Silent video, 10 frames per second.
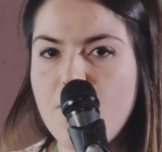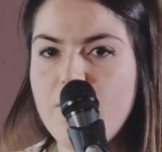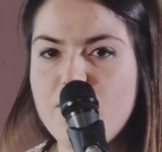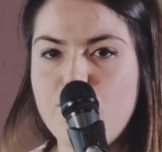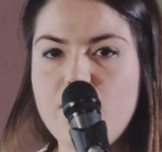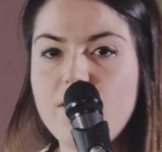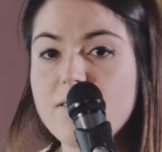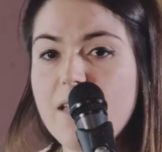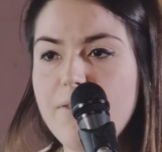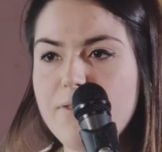honest with
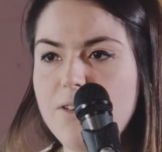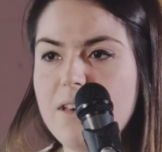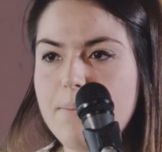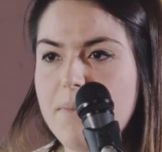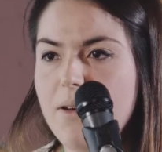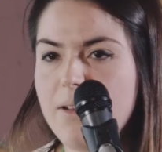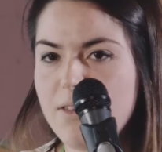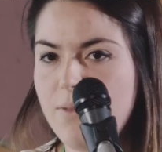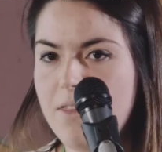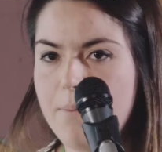yourself, you can be
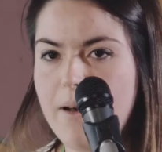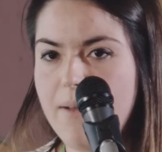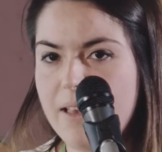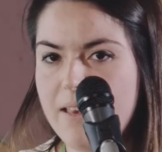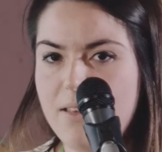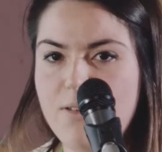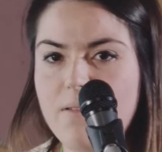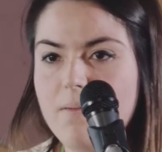honest with the public, and